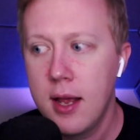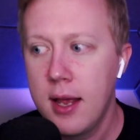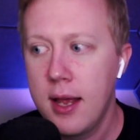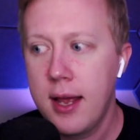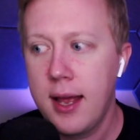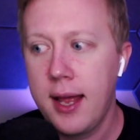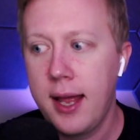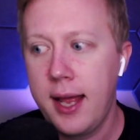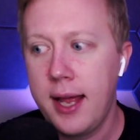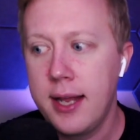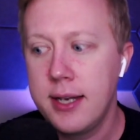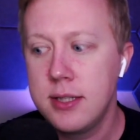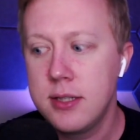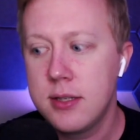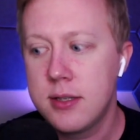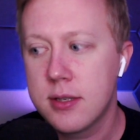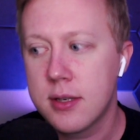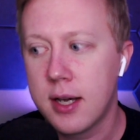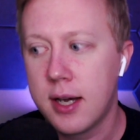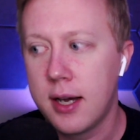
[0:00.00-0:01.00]

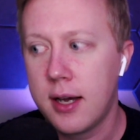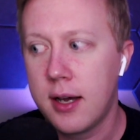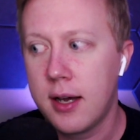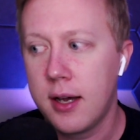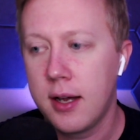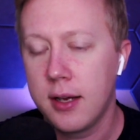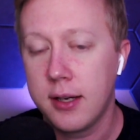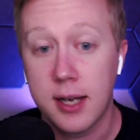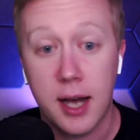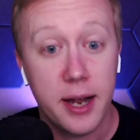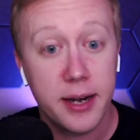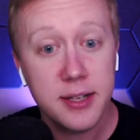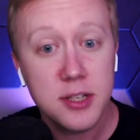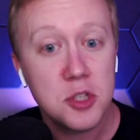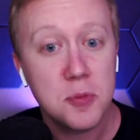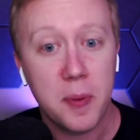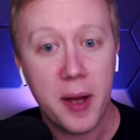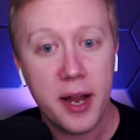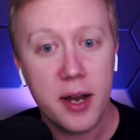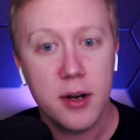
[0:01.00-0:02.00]
and uh, got
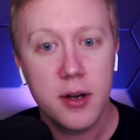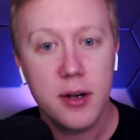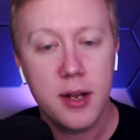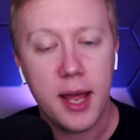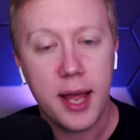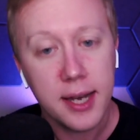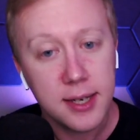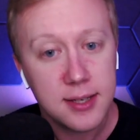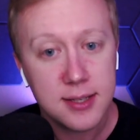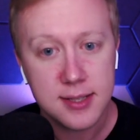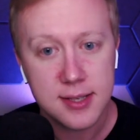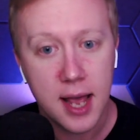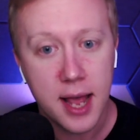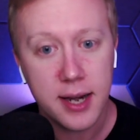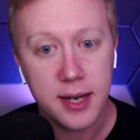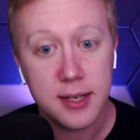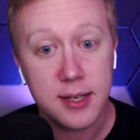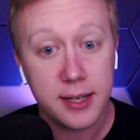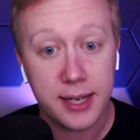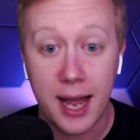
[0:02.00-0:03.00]
inspired and
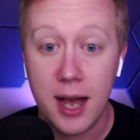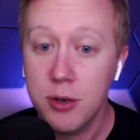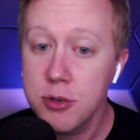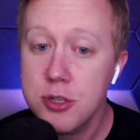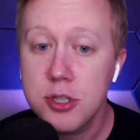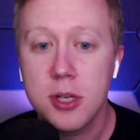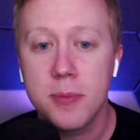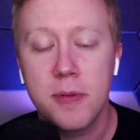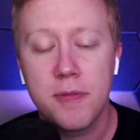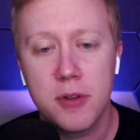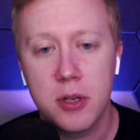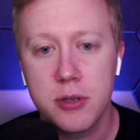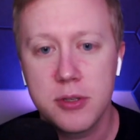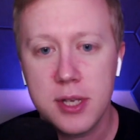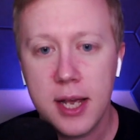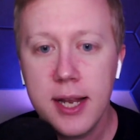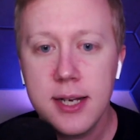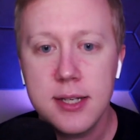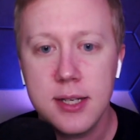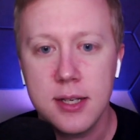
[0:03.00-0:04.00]
decided to couch some of those
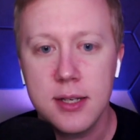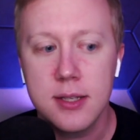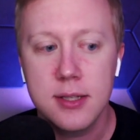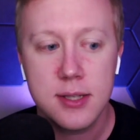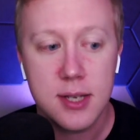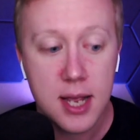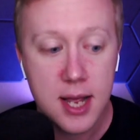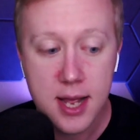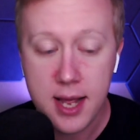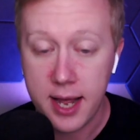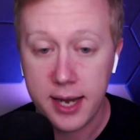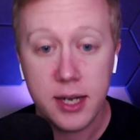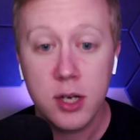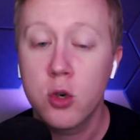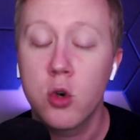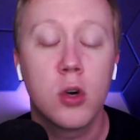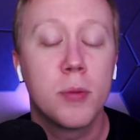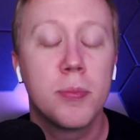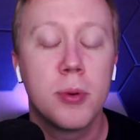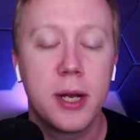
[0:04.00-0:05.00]
ideas and
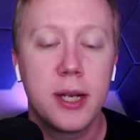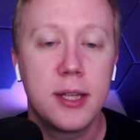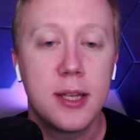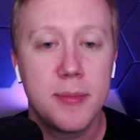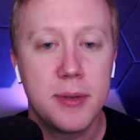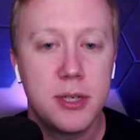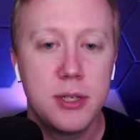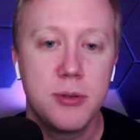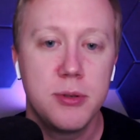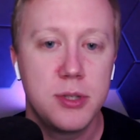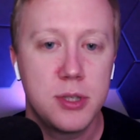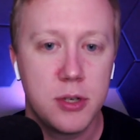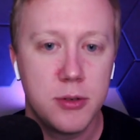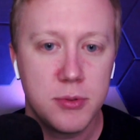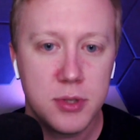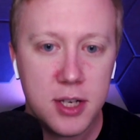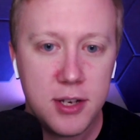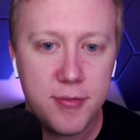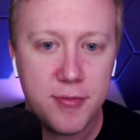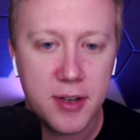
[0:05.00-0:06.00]
incorporate them into his own
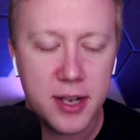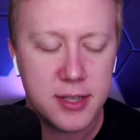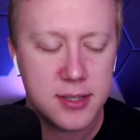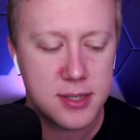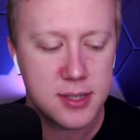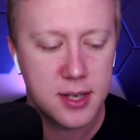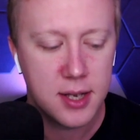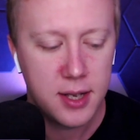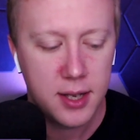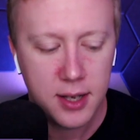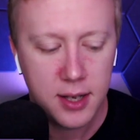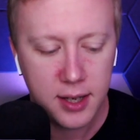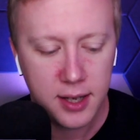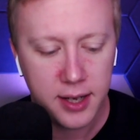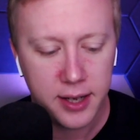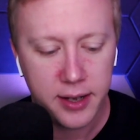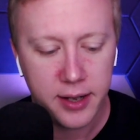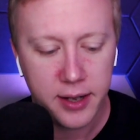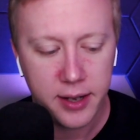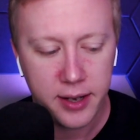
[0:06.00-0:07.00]
defense.
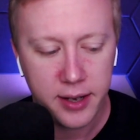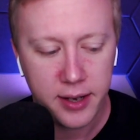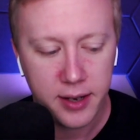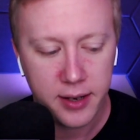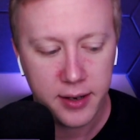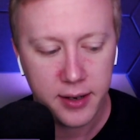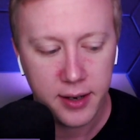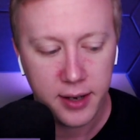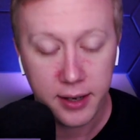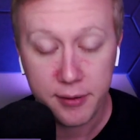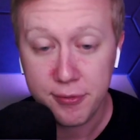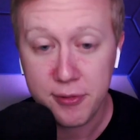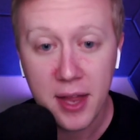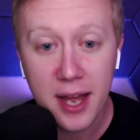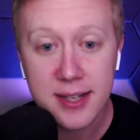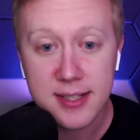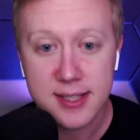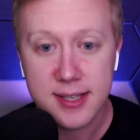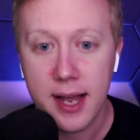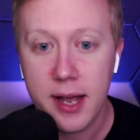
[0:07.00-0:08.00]
Uh, if
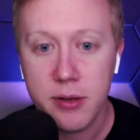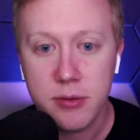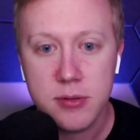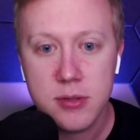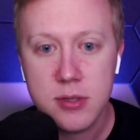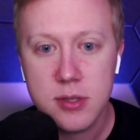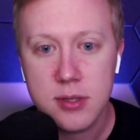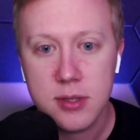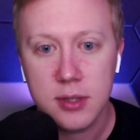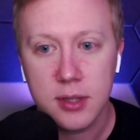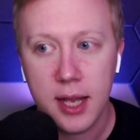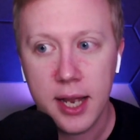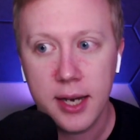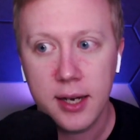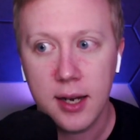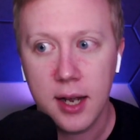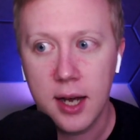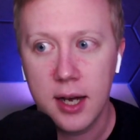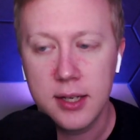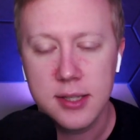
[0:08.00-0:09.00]
that sounds
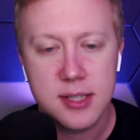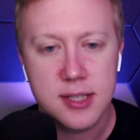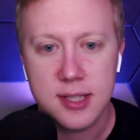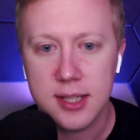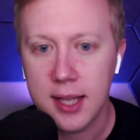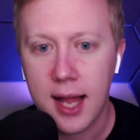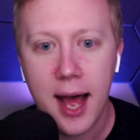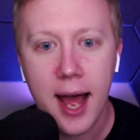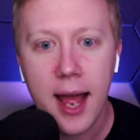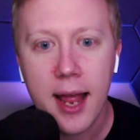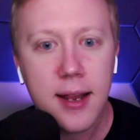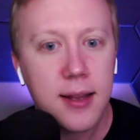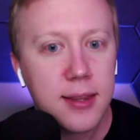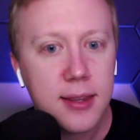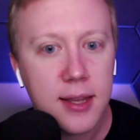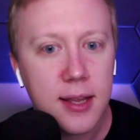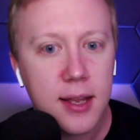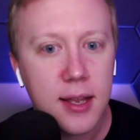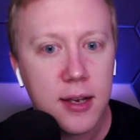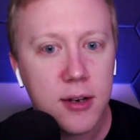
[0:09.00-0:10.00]
like a sly
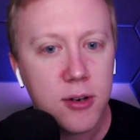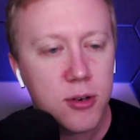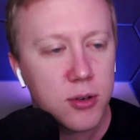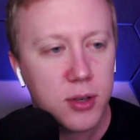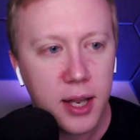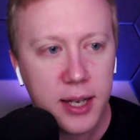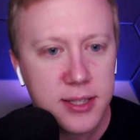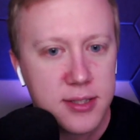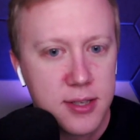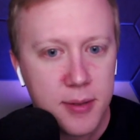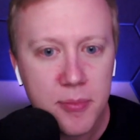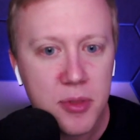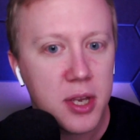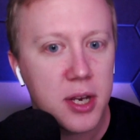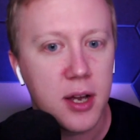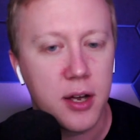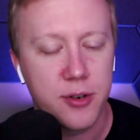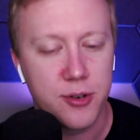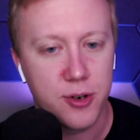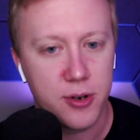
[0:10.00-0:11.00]
thing or like something
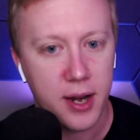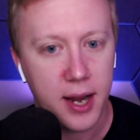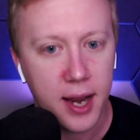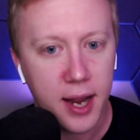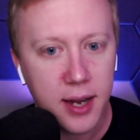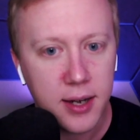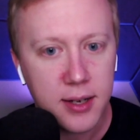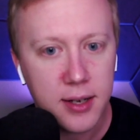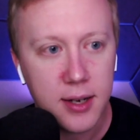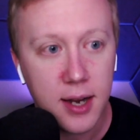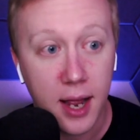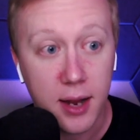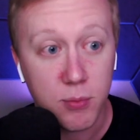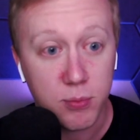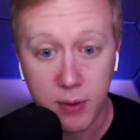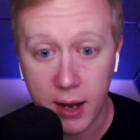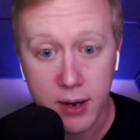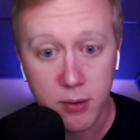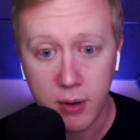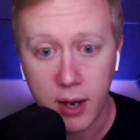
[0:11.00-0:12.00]
underhanded, I,
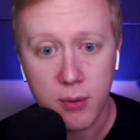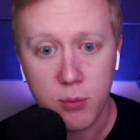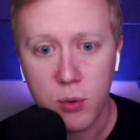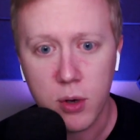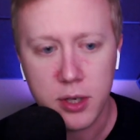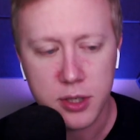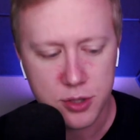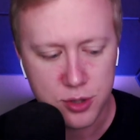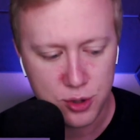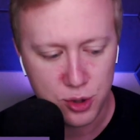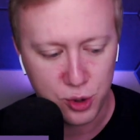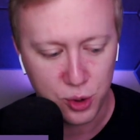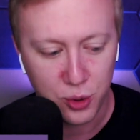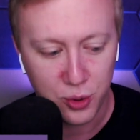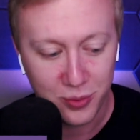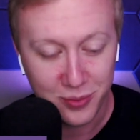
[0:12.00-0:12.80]
I, I want to